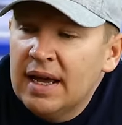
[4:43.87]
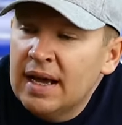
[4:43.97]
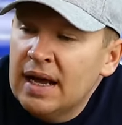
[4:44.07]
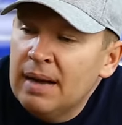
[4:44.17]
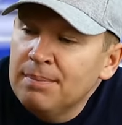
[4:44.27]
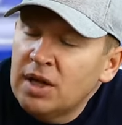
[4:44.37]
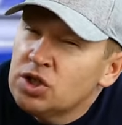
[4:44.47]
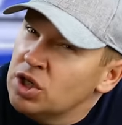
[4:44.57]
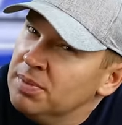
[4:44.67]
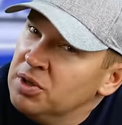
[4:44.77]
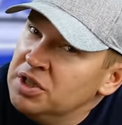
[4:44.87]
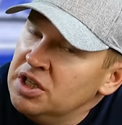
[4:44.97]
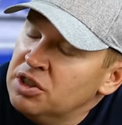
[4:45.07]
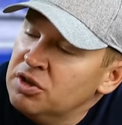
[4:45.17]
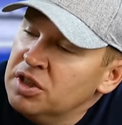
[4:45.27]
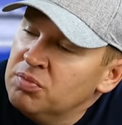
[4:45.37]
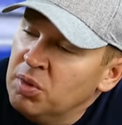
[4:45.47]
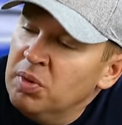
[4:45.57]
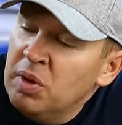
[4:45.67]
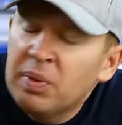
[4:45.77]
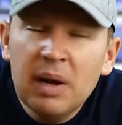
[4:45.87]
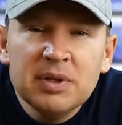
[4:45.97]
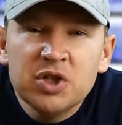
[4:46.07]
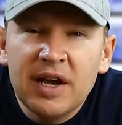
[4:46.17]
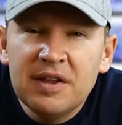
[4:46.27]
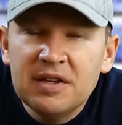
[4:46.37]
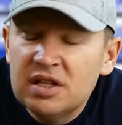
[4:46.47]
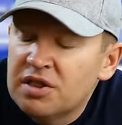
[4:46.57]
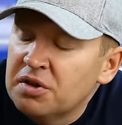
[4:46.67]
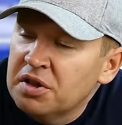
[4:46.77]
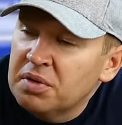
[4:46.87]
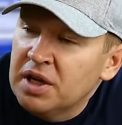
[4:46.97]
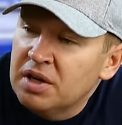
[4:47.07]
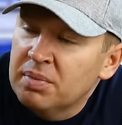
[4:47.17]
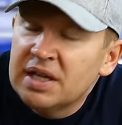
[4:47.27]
Uh, I'm not sure about the D33, but we'll probably try it on the D3300,